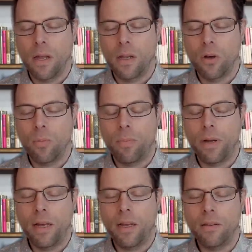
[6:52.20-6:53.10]
And your
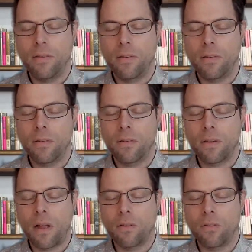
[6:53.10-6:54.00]
pace
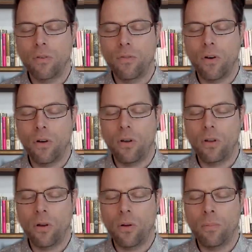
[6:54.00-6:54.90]
starts to
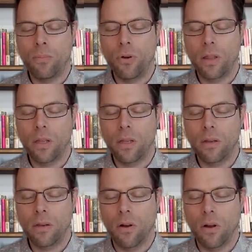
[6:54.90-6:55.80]
follow your
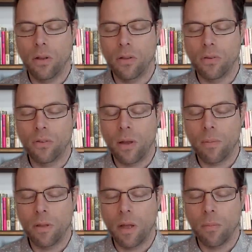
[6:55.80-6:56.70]
breathing, going to
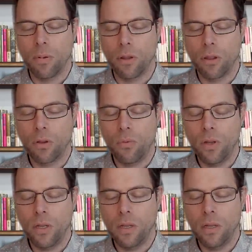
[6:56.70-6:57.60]
step number
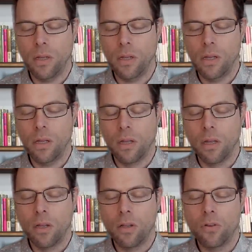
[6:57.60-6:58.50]
3,
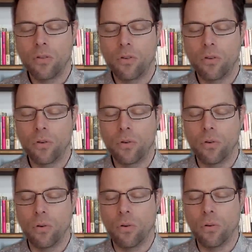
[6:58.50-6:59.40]

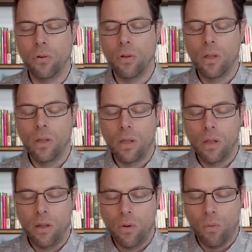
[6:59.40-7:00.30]
2,
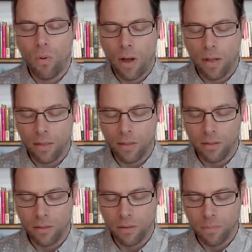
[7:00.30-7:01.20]

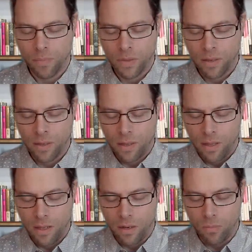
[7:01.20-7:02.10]
1.
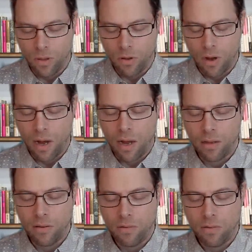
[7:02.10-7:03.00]
And with your
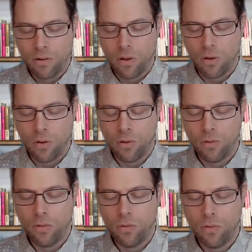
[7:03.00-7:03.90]
eyes
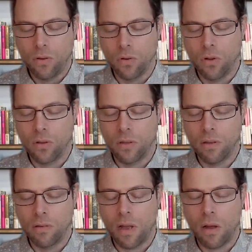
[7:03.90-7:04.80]
closed, you
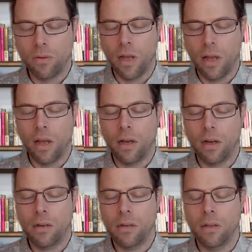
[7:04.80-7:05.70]
notice the
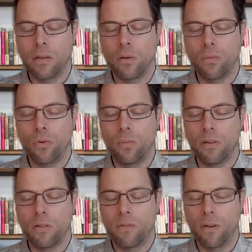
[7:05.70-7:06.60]
air in the
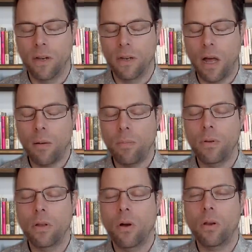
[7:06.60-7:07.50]
room is filling up
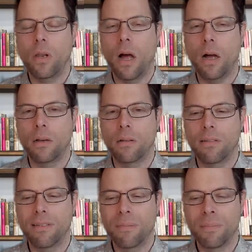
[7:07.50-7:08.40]
your
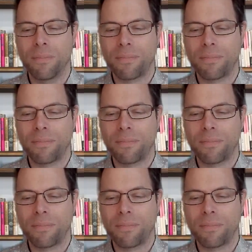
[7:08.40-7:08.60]
lungs